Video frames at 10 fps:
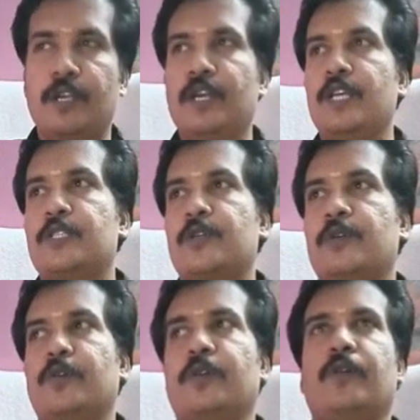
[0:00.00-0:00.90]

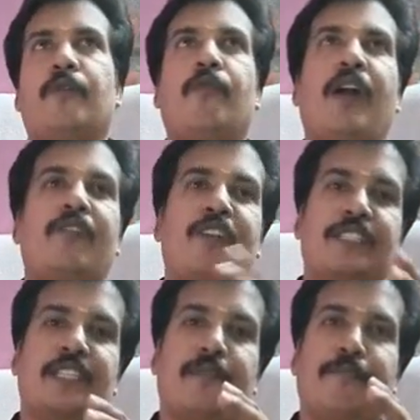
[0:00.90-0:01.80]
So what
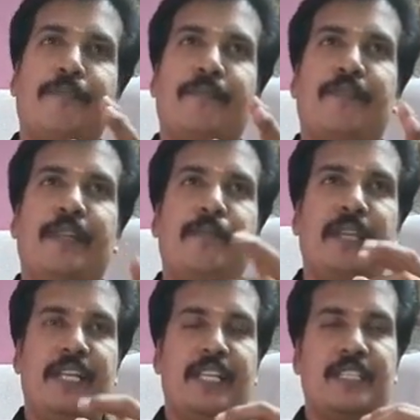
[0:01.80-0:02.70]
was the
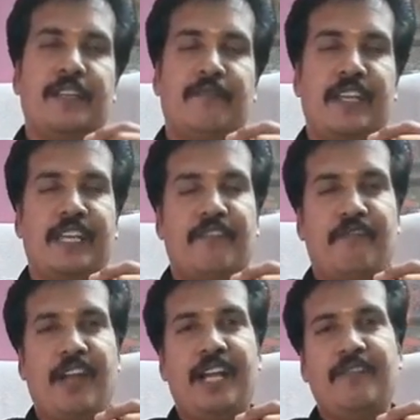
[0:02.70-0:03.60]
limitation we can
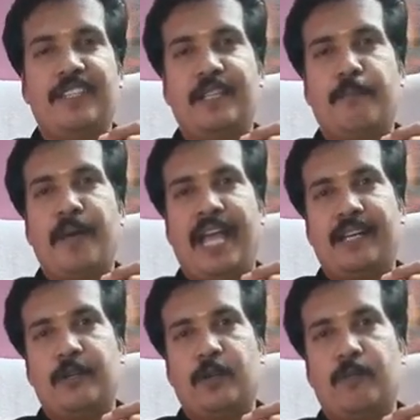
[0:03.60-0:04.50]
find with the
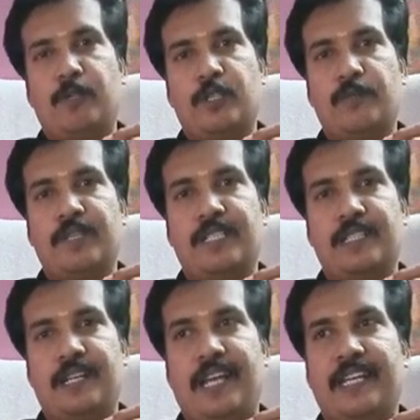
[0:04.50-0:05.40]
BAC chromosome is
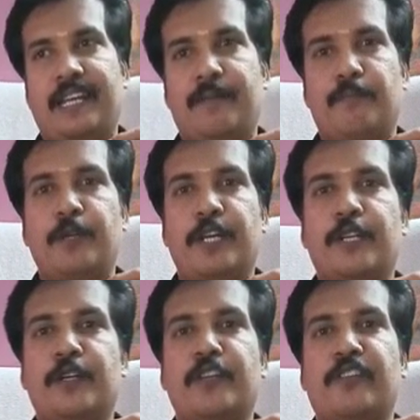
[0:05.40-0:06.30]
that I can put
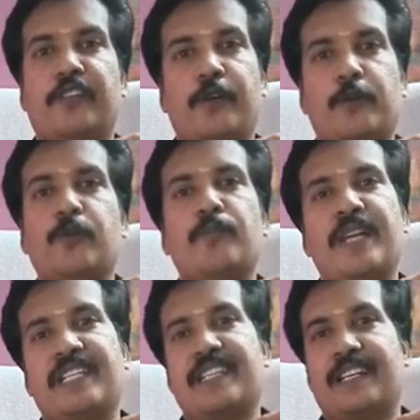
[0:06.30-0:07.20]
it into the two
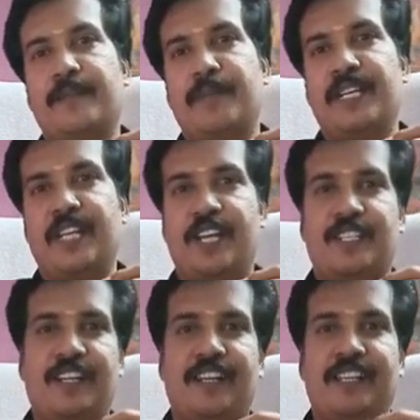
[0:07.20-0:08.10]
major
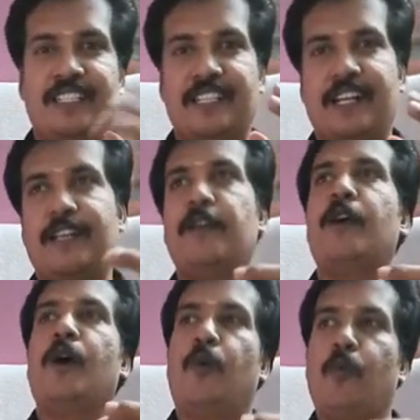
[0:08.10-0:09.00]
limitation is that
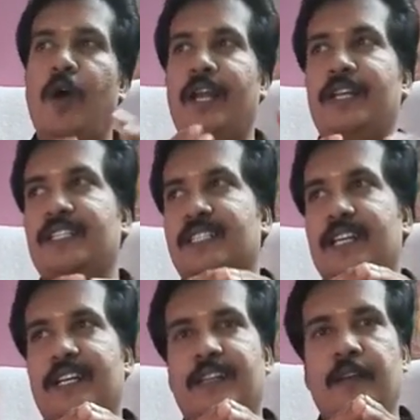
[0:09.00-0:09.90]
one is
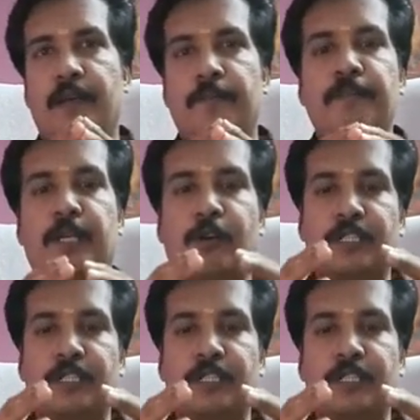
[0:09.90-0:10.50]
that because